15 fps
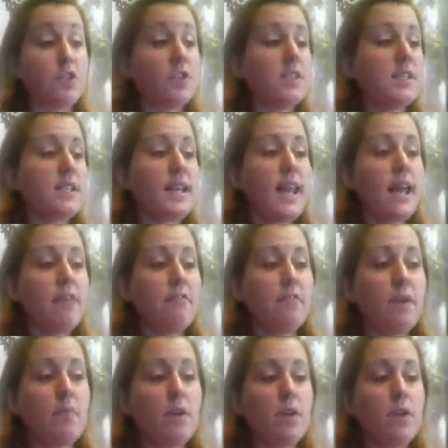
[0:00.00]
Just let
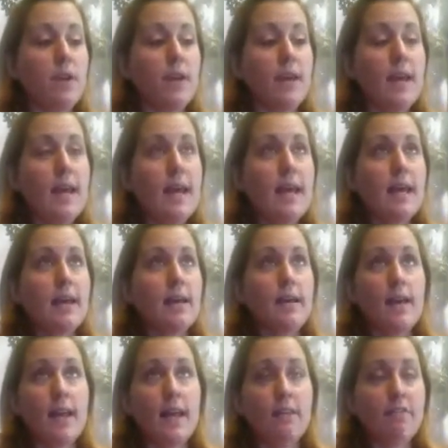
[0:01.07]

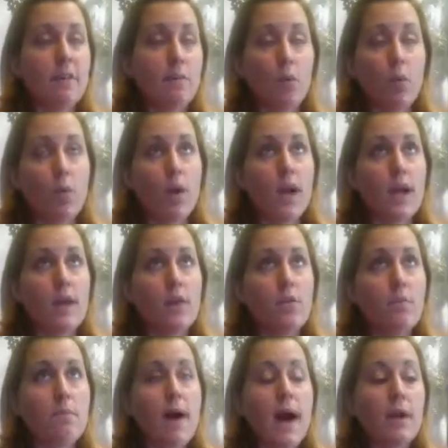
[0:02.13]
them away.
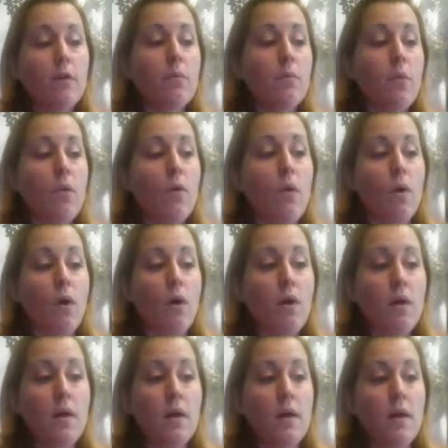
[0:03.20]
You matter
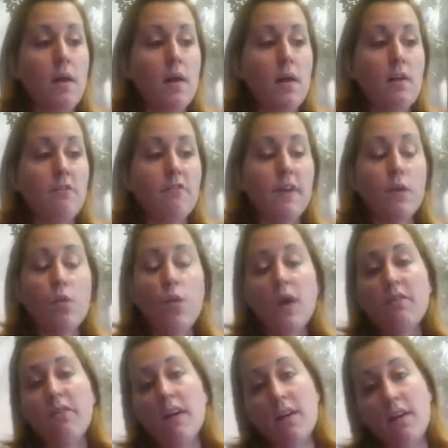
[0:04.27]
more than
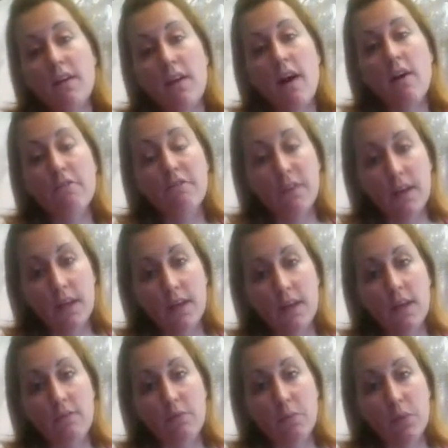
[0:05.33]
what they are
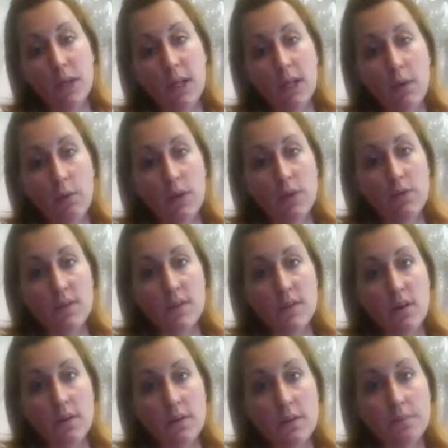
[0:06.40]
thinking at the beginning when you
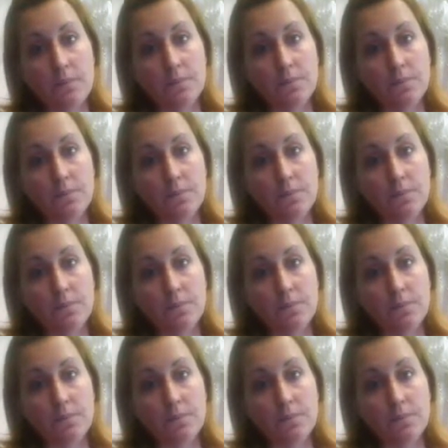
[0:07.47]
start.